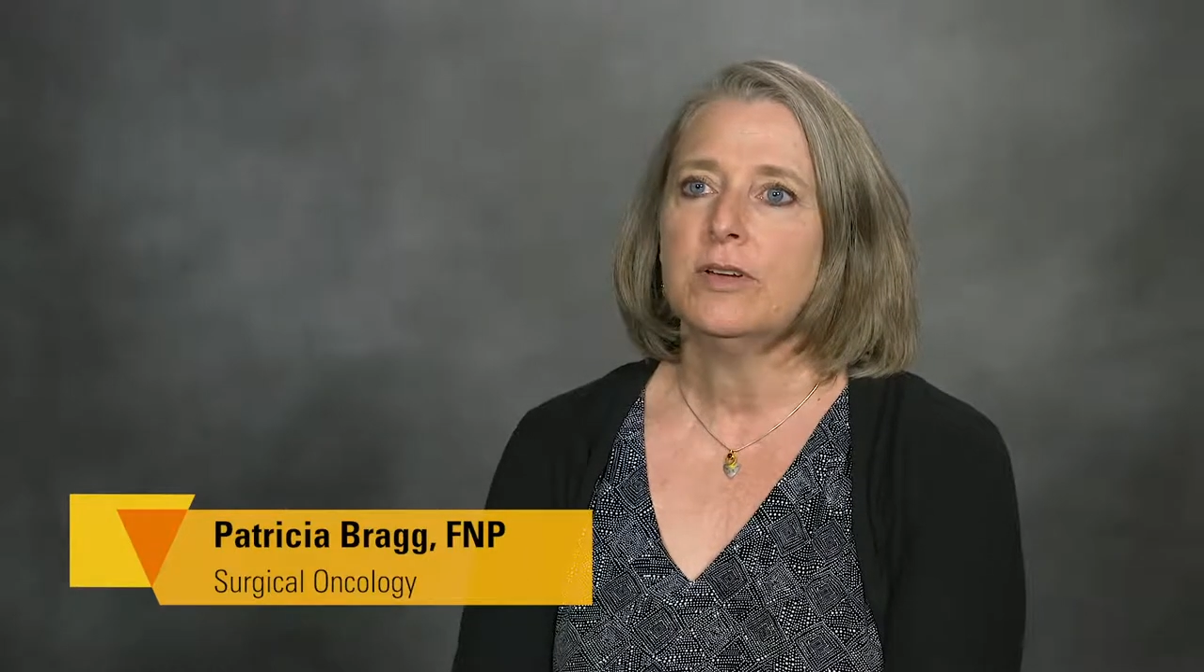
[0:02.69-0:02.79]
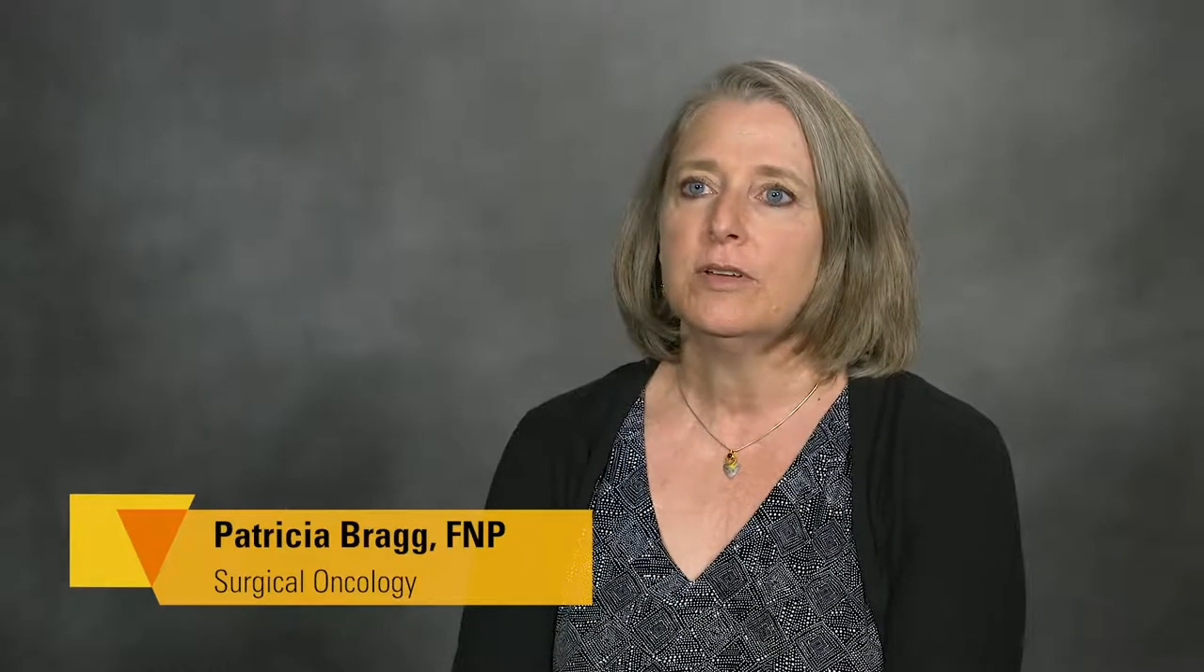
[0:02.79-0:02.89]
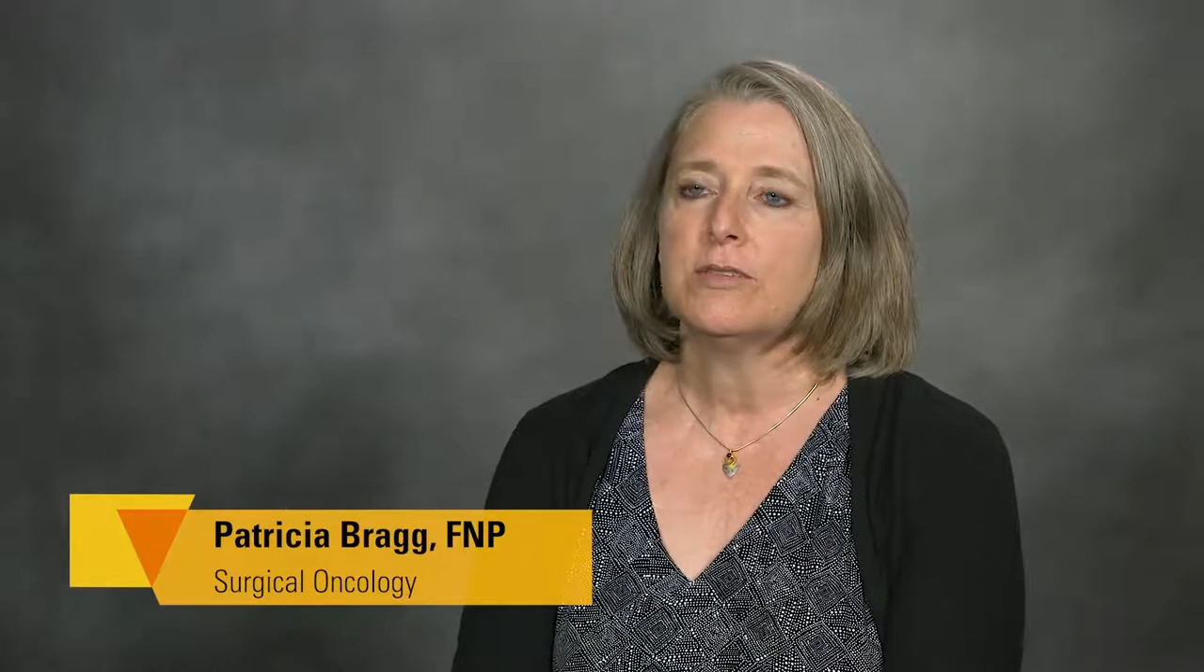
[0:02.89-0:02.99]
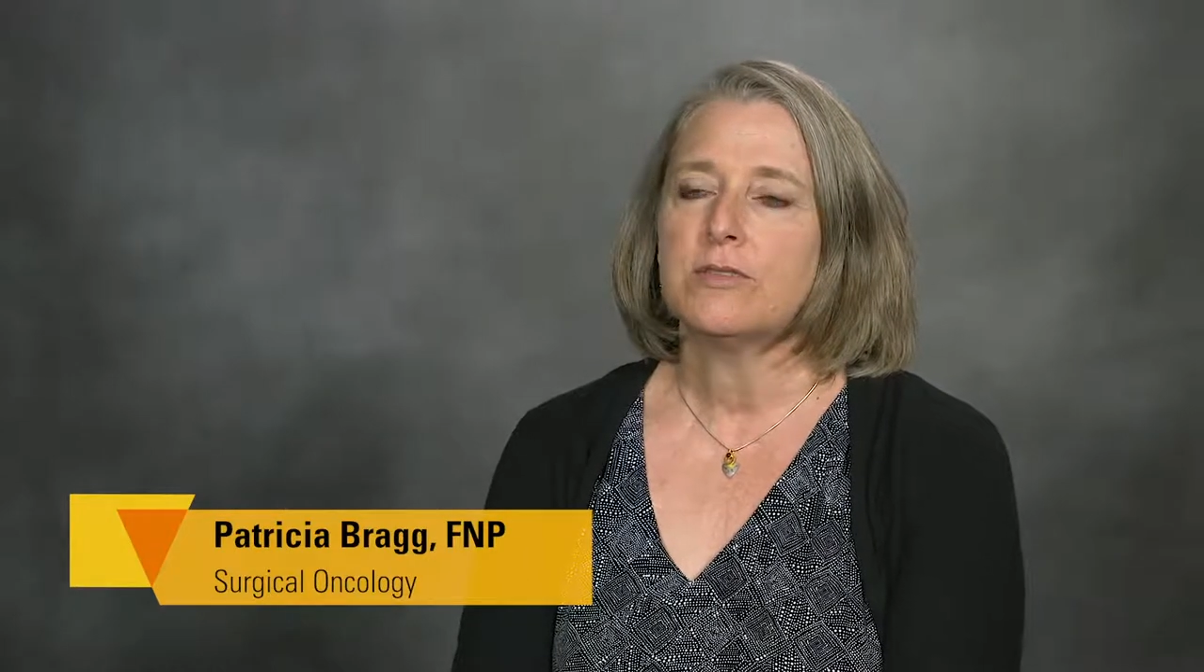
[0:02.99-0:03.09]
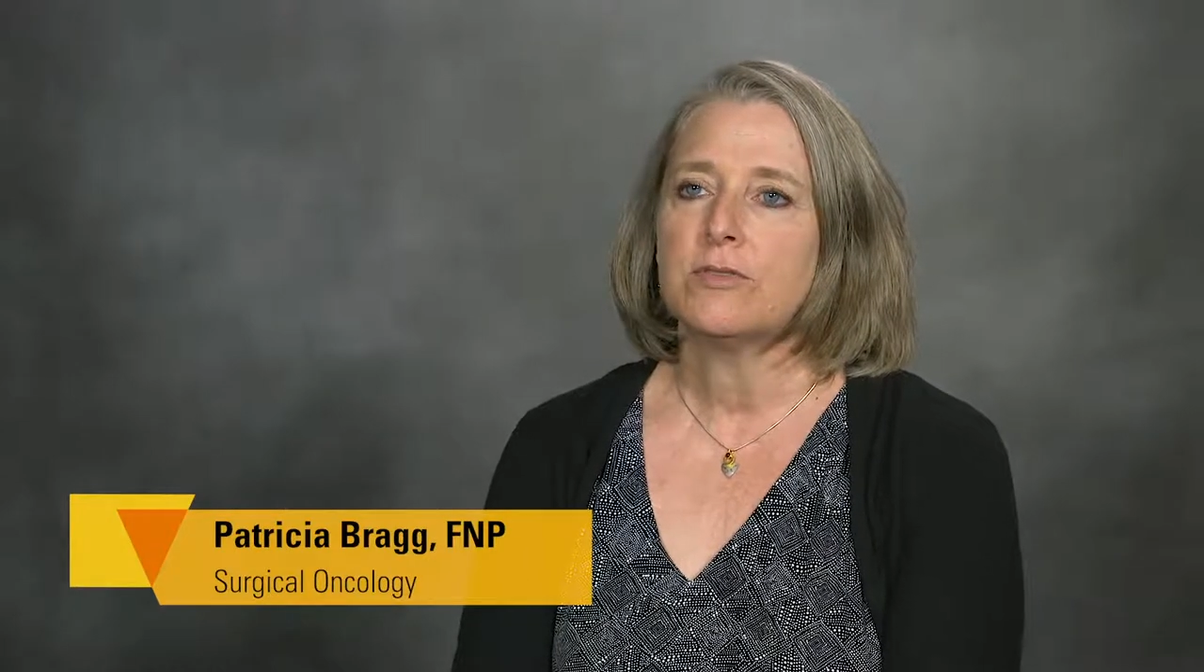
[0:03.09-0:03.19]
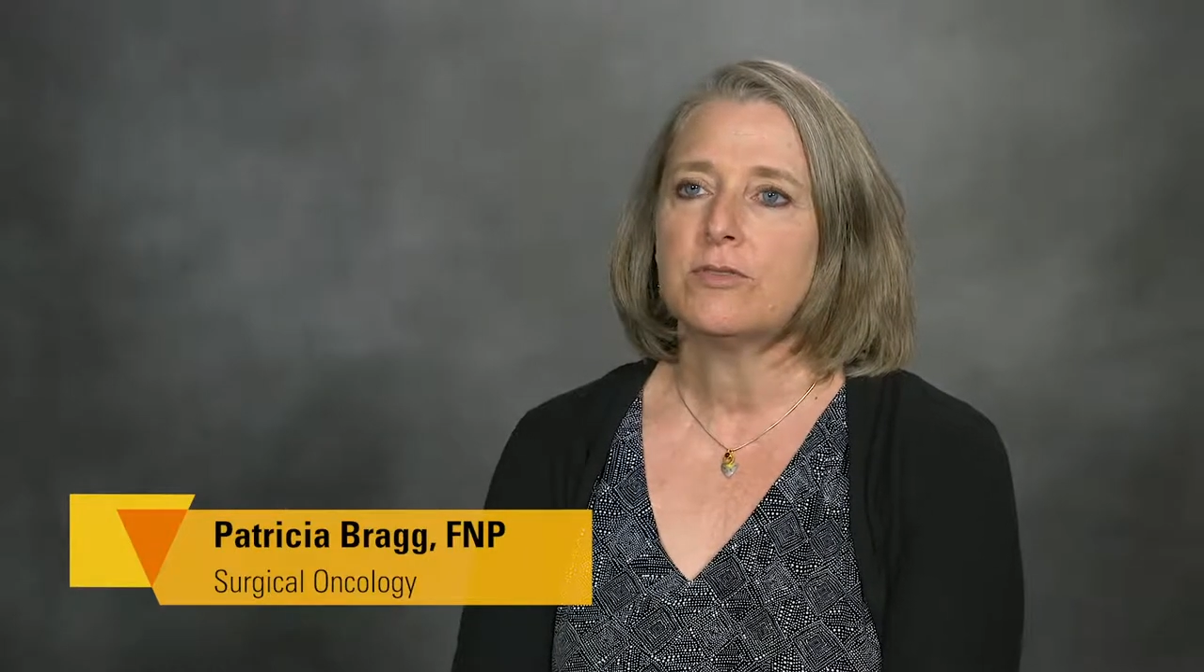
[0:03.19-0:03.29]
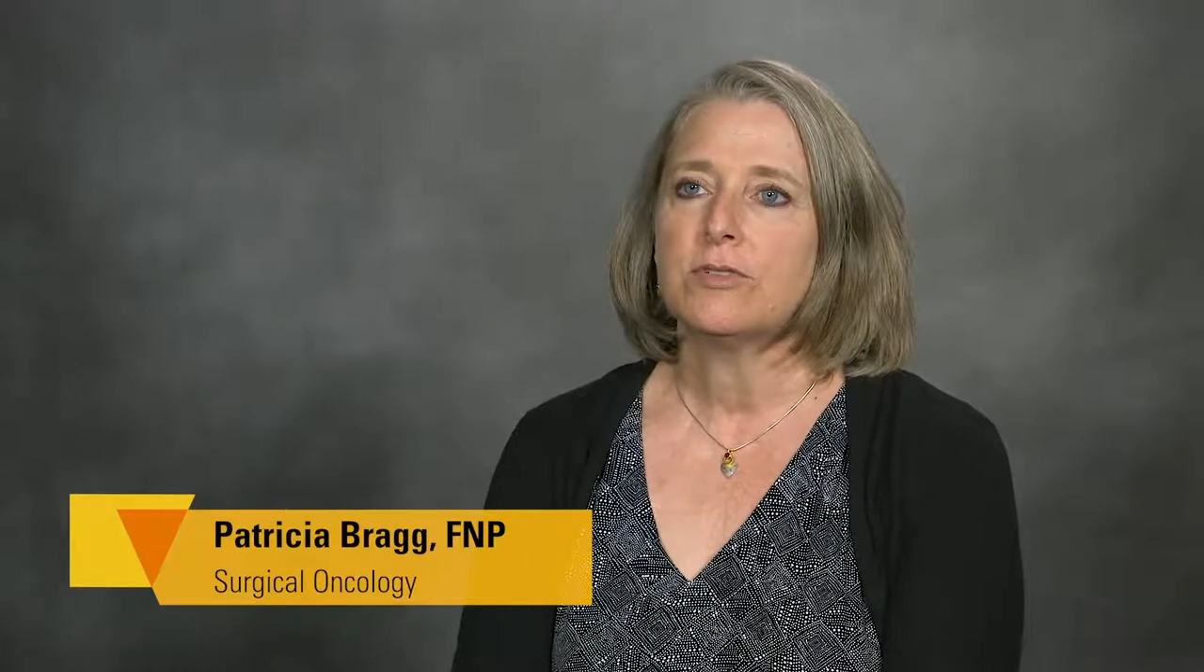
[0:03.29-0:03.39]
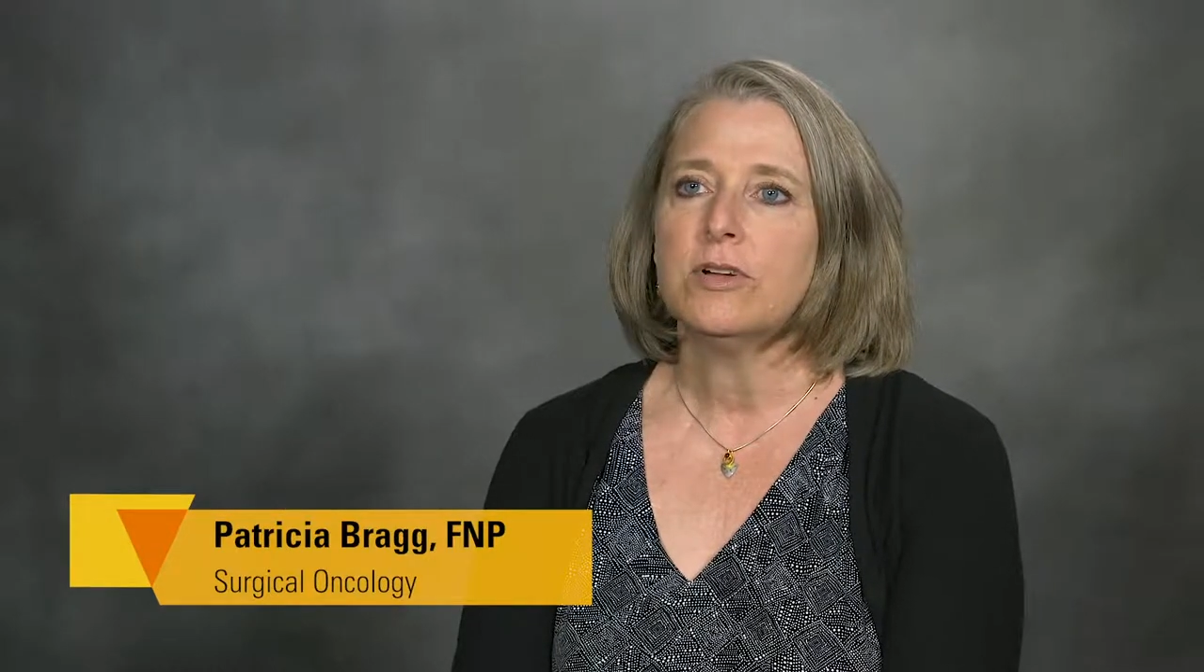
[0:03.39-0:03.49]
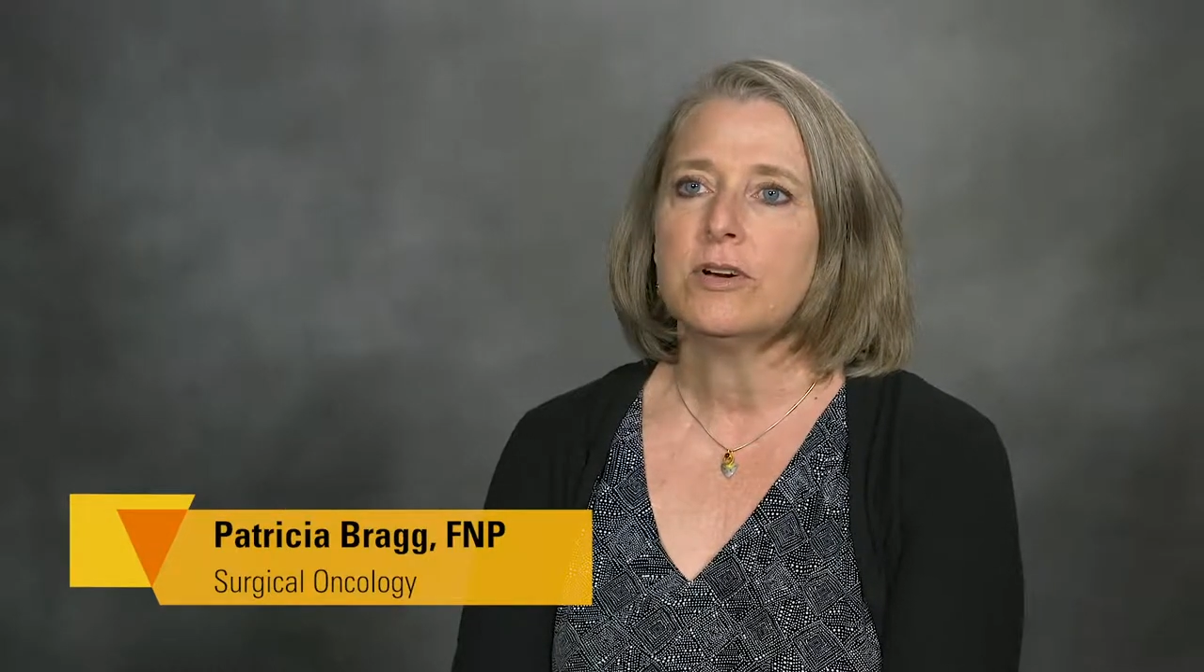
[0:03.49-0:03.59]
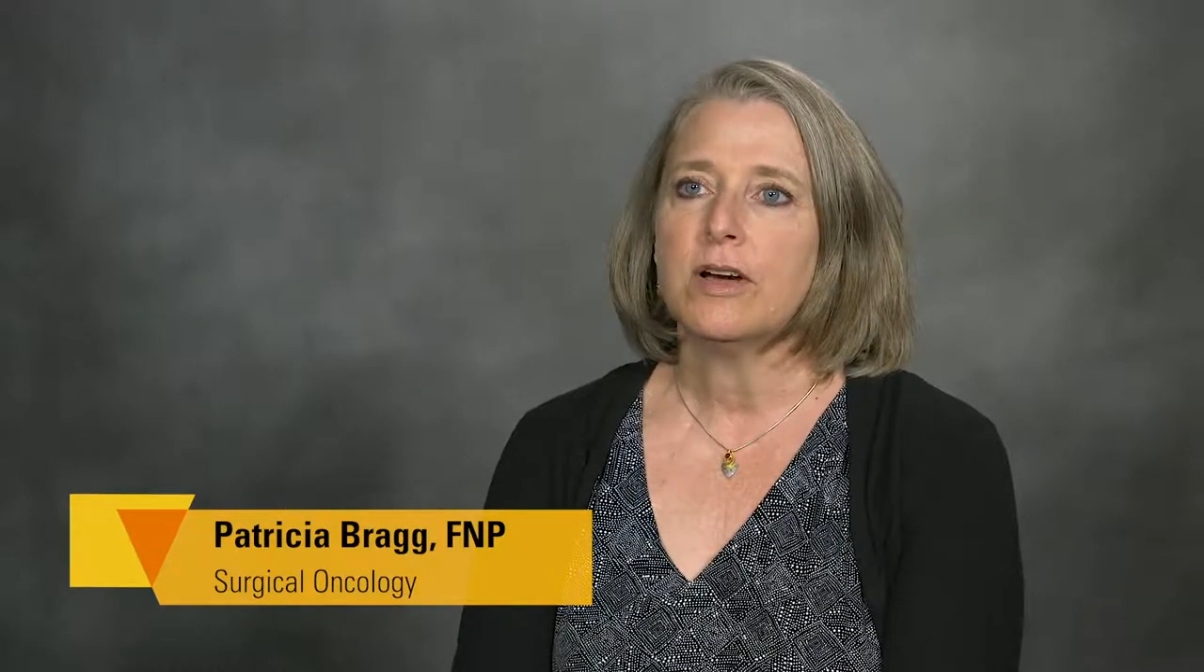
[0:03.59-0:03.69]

in surgical